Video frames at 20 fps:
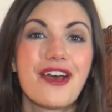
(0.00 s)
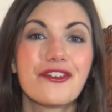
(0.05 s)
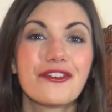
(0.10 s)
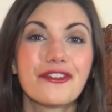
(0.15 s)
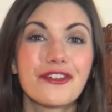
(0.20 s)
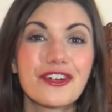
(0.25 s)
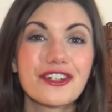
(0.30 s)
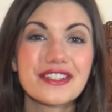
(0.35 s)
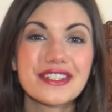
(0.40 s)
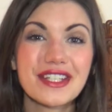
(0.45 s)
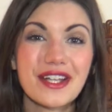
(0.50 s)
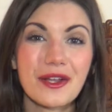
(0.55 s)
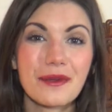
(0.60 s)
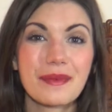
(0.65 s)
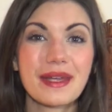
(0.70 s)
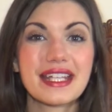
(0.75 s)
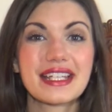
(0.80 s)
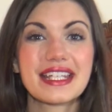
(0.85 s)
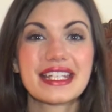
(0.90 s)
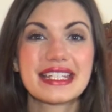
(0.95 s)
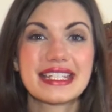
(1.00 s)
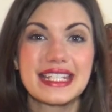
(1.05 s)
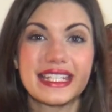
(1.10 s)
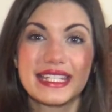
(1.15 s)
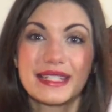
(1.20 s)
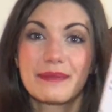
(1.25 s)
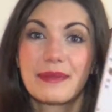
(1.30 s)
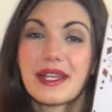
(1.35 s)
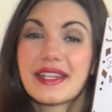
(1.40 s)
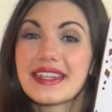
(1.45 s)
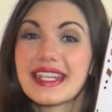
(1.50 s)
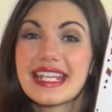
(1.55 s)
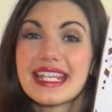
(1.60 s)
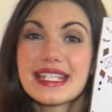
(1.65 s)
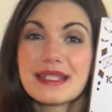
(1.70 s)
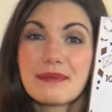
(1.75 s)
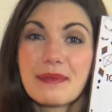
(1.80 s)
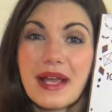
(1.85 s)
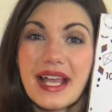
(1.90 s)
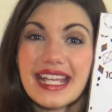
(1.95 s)
First on my list this month
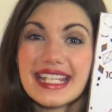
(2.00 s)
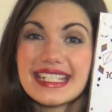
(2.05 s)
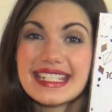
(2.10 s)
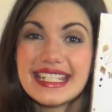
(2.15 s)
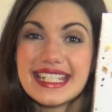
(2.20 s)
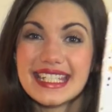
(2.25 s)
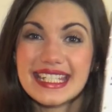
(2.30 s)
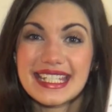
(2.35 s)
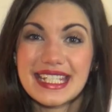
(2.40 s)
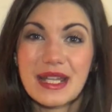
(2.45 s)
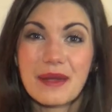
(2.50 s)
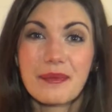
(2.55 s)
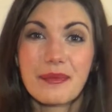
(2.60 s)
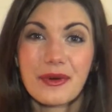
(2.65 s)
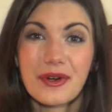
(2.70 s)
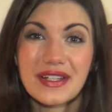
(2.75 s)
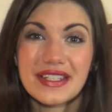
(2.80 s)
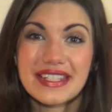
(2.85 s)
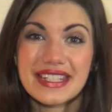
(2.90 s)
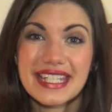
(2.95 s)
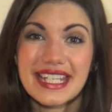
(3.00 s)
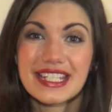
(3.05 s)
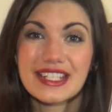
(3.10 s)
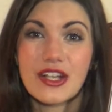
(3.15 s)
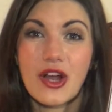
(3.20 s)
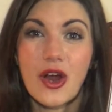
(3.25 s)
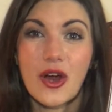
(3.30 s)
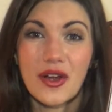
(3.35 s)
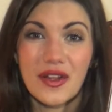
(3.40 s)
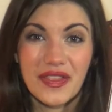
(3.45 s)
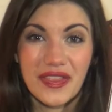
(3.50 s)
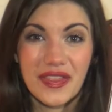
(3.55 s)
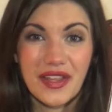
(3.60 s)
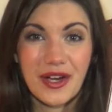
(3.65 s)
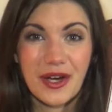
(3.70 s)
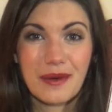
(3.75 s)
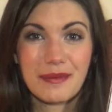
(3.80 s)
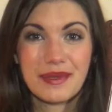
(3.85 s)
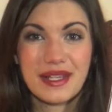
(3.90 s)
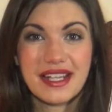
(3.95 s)
is my Disney Princess Art
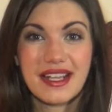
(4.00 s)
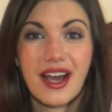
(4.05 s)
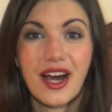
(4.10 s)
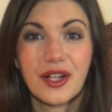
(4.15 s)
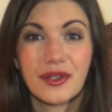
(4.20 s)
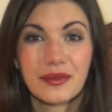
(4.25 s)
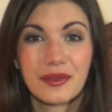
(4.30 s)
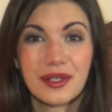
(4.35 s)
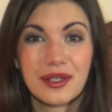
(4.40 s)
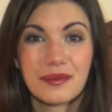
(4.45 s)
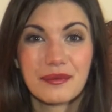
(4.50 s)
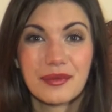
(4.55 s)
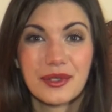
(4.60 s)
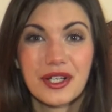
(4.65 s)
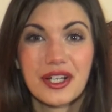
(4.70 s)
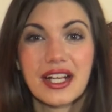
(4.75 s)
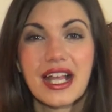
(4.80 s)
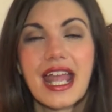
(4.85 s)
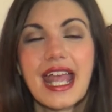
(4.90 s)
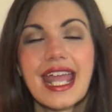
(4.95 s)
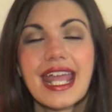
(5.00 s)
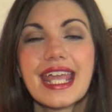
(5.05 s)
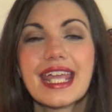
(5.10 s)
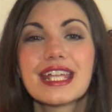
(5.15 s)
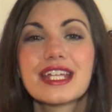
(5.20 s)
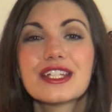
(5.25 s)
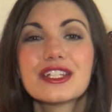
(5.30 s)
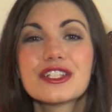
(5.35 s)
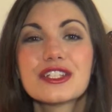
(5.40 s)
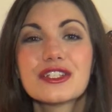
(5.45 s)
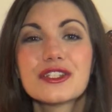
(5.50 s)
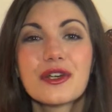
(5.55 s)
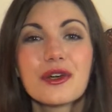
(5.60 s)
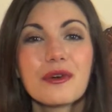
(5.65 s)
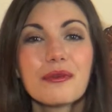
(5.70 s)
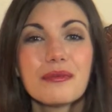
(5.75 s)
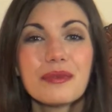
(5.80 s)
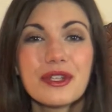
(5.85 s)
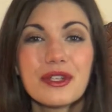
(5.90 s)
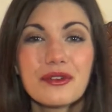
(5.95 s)
Therapy coloring book. It is
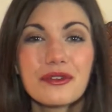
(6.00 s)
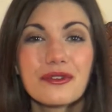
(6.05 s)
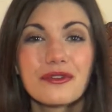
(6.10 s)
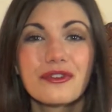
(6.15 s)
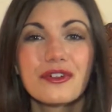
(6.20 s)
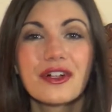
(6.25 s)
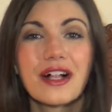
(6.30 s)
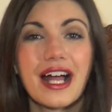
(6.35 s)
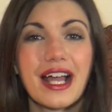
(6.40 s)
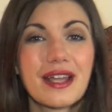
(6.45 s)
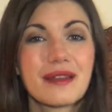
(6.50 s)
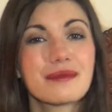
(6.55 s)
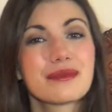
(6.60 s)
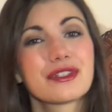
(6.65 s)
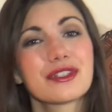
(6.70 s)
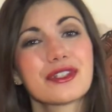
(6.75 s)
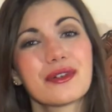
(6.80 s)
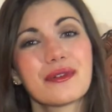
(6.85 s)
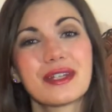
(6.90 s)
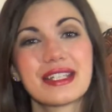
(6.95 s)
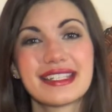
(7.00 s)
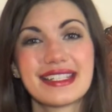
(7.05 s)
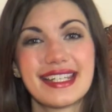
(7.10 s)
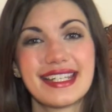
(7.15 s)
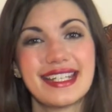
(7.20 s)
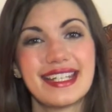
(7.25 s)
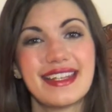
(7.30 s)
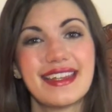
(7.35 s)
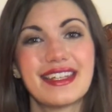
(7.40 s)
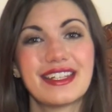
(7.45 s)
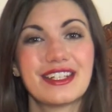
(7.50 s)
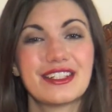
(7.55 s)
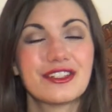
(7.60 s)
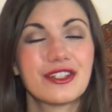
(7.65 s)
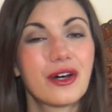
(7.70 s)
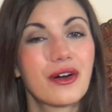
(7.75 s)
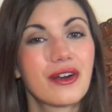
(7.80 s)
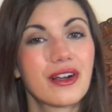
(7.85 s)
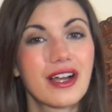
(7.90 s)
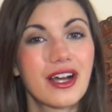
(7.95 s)
so beautiful. I'm so excited that
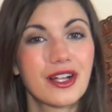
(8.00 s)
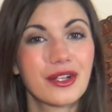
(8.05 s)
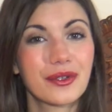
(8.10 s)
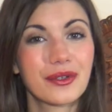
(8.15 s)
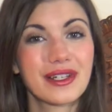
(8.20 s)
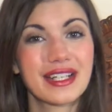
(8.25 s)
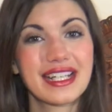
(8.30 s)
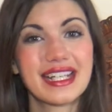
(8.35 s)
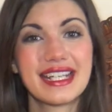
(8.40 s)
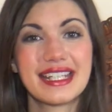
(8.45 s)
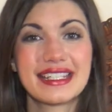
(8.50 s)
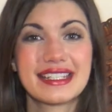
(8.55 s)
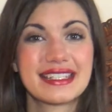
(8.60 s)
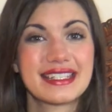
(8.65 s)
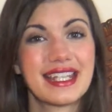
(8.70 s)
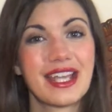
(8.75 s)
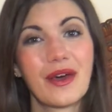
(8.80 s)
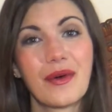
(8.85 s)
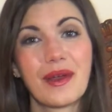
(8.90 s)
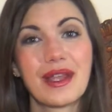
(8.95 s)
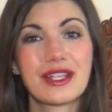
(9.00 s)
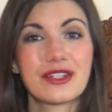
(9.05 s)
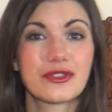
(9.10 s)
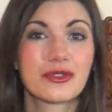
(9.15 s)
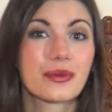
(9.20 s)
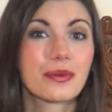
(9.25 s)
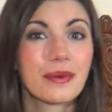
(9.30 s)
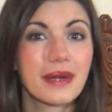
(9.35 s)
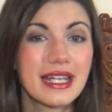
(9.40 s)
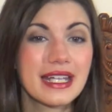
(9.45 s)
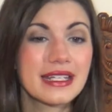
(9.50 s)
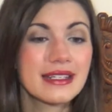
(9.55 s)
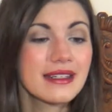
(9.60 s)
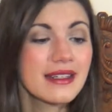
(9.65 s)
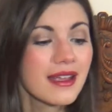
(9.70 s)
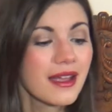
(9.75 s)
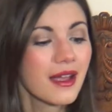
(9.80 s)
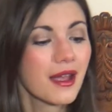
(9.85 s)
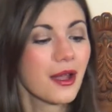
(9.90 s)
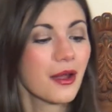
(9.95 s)
adult coloring is now a
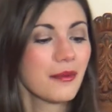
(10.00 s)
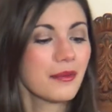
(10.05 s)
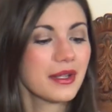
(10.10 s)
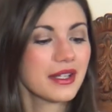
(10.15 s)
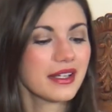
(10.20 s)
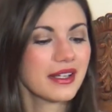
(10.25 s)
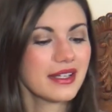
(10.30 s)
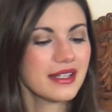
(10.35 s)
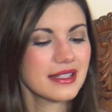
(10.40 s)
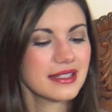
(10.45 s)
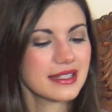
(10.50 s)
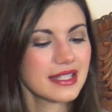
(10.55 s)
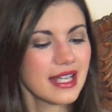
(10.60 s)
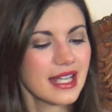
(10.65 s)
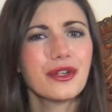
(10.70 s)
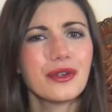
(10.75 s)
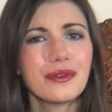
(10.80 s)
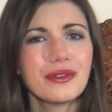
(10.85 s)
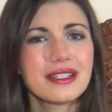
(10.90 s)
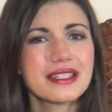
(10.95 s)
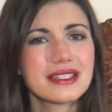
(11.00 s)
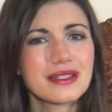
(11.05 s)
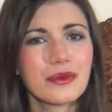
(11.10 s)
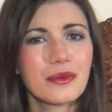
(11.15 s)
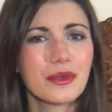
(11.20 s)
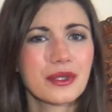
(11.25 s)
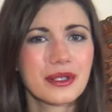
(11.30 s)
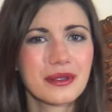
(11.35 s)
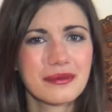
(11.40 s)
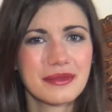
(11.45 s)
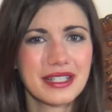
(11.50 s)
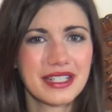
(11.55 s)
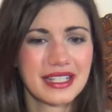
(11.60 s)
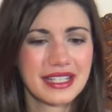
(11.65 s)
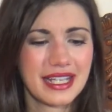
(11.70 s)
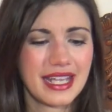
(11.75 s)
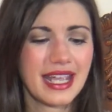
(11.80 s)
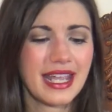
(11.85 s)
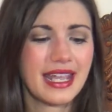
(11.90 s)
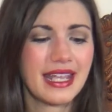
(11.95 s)
trend because who doesn't want to be a
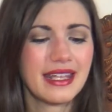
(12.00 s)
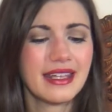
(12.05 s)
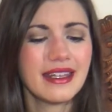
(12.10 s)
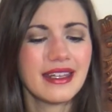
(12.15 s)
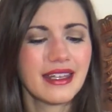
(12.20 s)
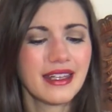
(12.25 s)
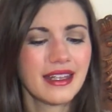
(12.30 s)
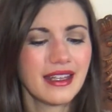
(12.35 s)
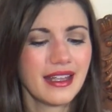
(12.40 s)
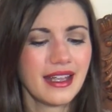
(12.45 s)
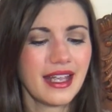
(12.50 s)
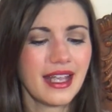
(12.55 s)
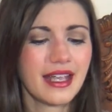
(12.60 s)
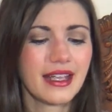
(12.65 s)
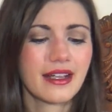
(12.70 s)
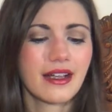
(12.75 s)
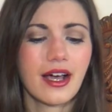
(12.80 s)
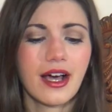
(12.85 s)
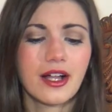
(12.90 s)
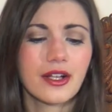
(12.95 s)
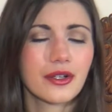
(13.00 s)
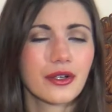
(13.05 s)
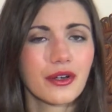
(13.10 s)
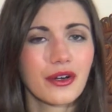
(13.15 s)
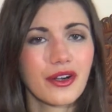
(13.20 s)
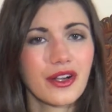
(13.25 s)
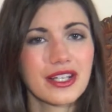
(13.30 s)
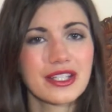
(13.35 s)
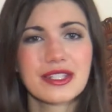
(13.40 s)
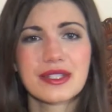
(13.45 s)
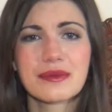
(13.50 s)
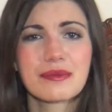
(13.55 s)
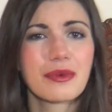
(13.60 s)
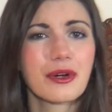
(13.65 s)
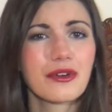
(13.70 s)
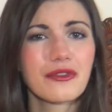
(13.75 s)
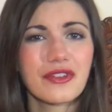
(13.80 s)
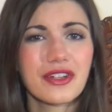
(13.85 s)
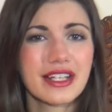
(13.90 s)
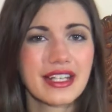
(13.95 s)
kid and color? It's a
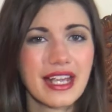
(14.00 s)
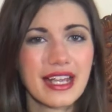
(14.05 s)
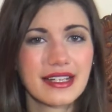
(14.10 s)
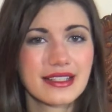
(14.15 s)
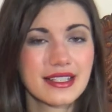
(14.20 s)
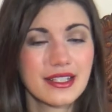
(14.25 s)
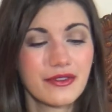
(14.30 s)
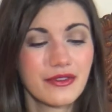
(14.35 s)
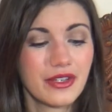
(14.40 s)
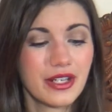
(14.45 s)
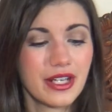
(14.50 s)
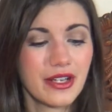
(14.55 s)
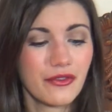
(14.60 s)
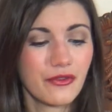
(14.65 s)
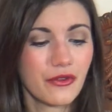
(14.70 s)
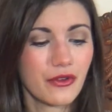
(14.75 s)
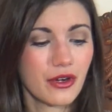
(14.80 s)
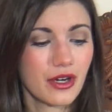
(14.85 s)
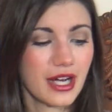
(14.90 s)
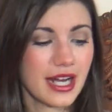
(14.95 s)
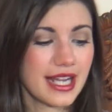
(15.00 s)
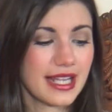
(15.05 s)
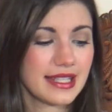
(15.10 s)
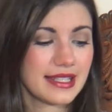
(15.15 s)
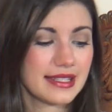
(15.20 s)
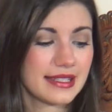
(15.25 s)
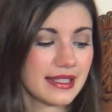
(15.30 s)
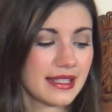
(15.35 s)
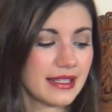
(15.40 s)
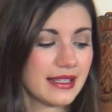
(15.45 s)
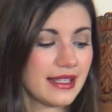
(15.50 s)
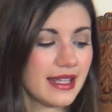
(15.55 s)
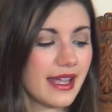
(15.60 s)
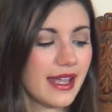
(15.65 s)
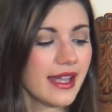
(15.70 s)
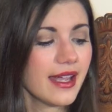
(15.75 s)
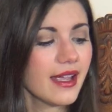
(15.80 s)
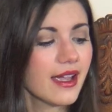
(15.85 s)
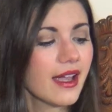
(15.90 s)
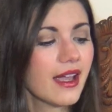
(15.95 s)
perfect activity for a
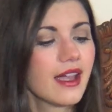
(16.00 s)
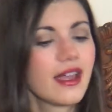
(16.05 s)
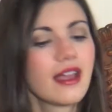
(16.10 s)
Sunday.